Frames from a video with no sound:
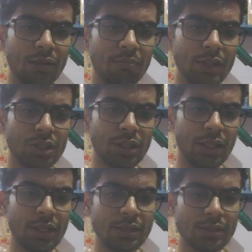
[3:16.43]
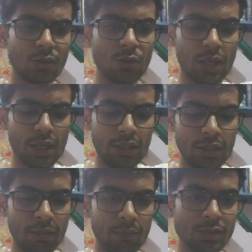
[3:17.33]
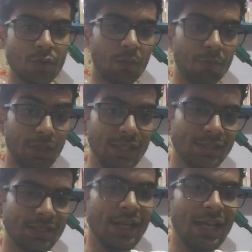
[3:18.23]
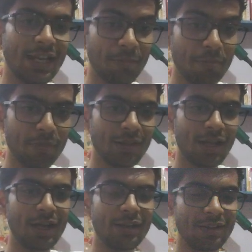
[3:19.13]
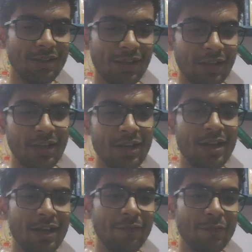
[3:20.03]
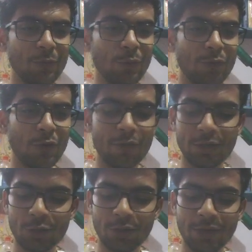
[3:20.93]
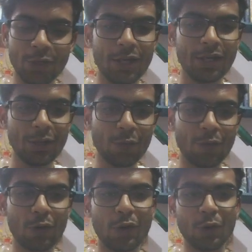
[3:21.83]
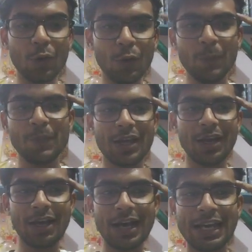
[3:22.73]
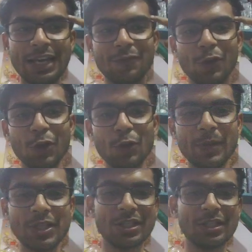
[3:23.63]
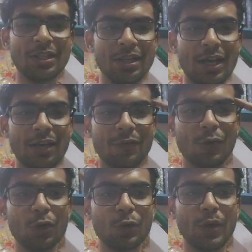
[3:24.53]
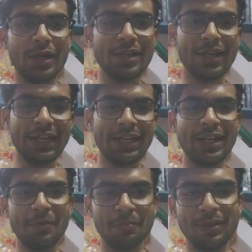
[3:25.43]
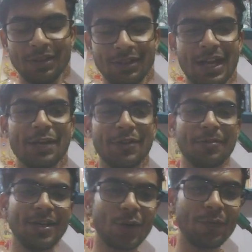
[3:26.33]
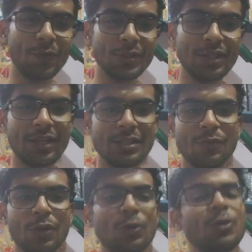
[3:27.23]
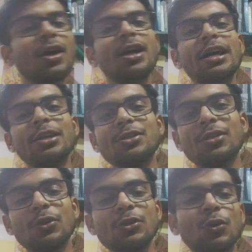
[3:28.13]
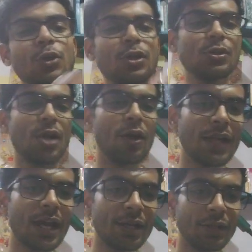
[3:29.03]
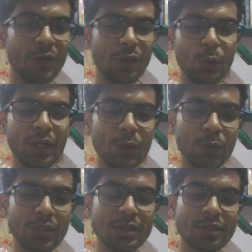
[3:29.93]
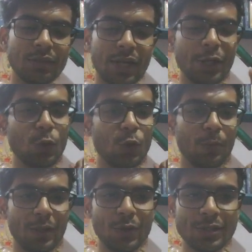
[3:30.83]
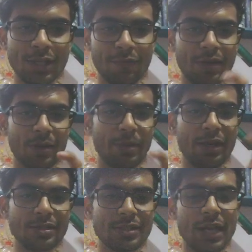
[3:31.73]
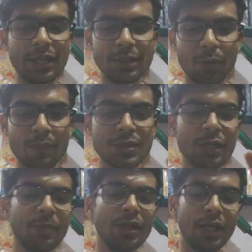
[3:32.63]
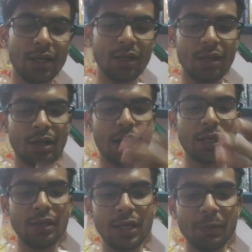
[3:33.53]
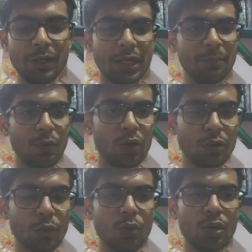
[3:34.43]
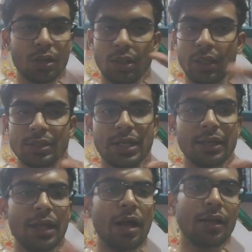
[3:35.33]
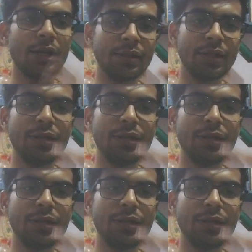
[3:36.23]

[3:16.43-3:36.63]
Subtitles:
mention n as row and m as column. Please remember that. Like, if you move forward to the video and you forgot, oh, I forgot to mention, I forgot to edit n and m, that will be a confusing case for you. So to resolve that, what you can do is try to code by yourself by understanding the problem statement, and let me type all the code, understand that, and then